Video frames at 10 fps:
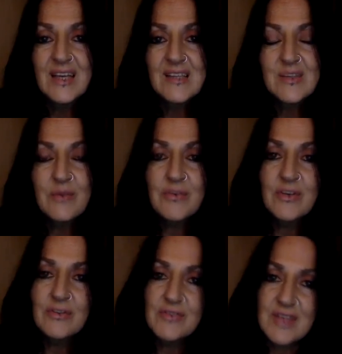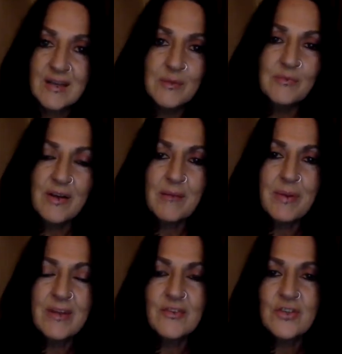So if you're going to sign up via
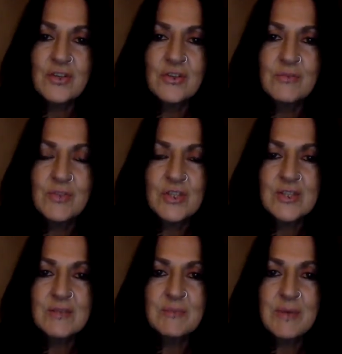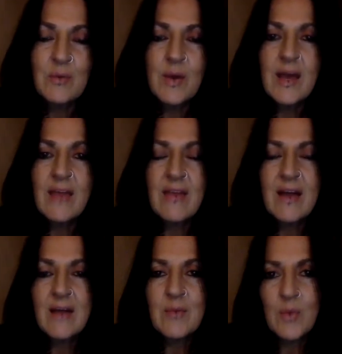Patreon, just be aware that
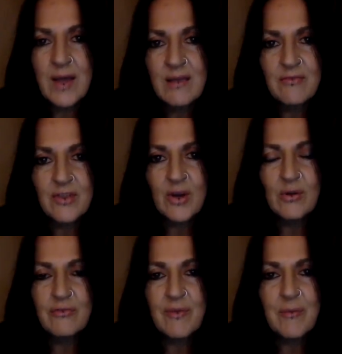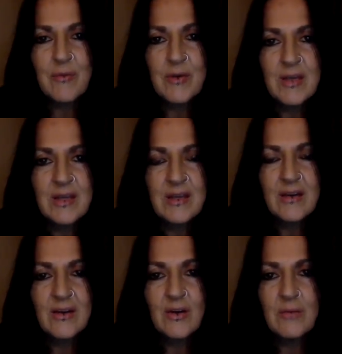I am away for the whole of February
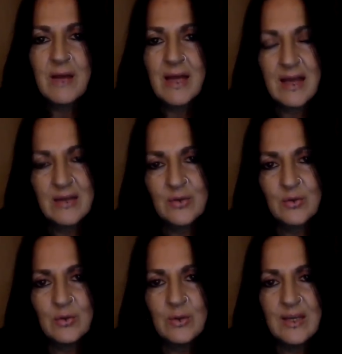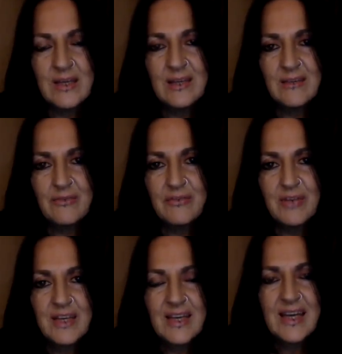on my annual leave.
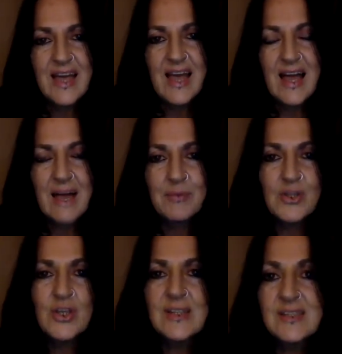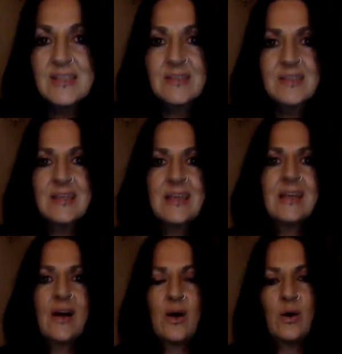But you can still
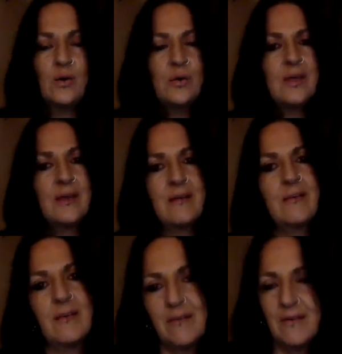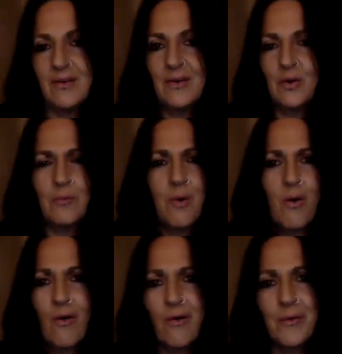see a whole year or
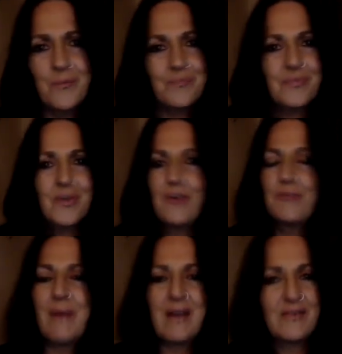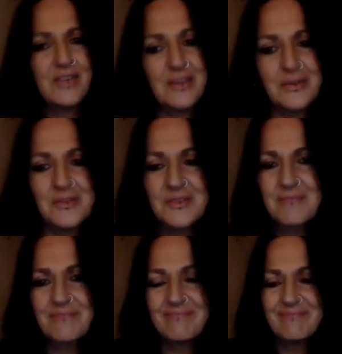more of back videos.
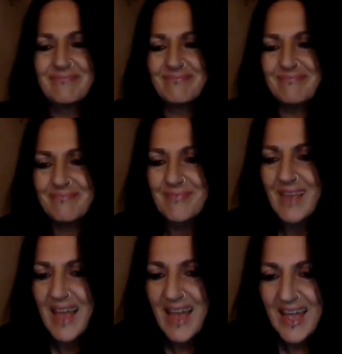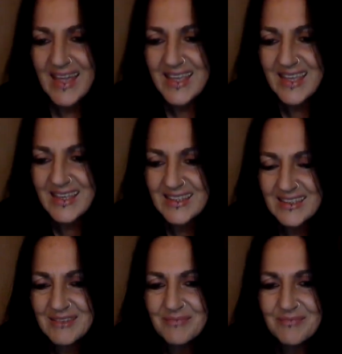Hey,
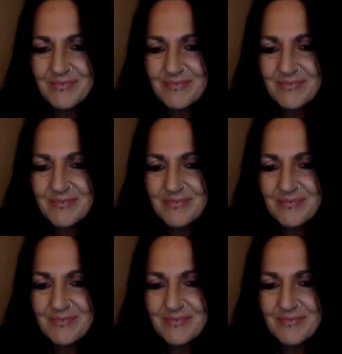Keel.